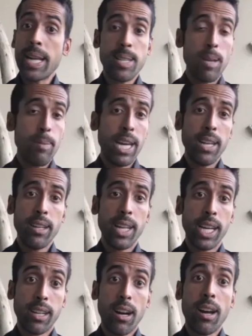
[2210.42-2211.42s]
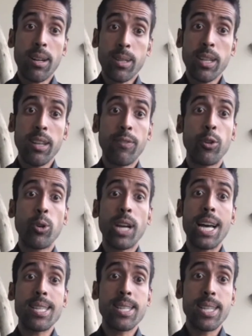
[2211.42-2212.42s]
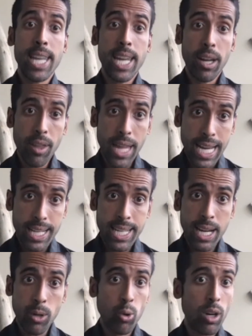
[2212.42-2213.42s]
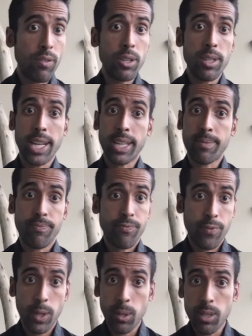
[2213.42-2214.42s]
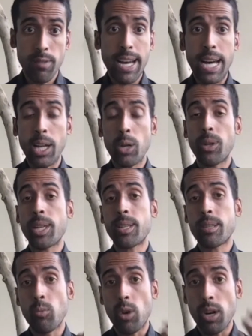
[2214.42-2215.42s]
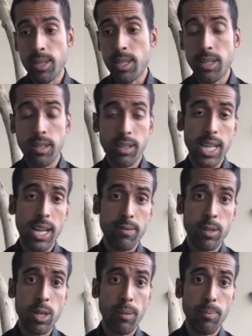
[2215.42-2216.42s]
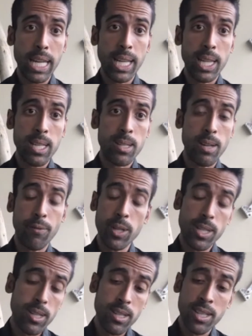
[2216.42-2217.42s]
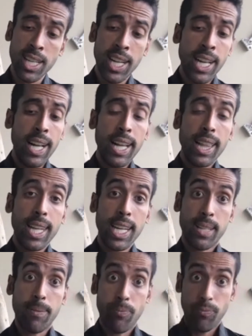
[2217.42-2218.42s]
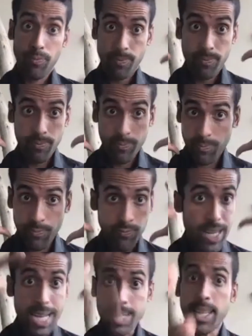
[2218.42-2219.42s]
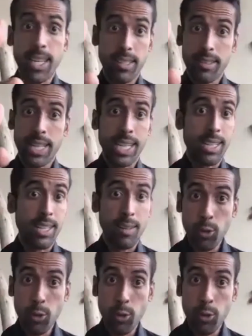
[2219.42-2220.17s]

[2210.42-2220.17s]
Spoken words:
it, man. Like, honestly, if you guys nail that down, whoever like feels the value in this and wants to kind of start making these differences, like, that's it. Like, if you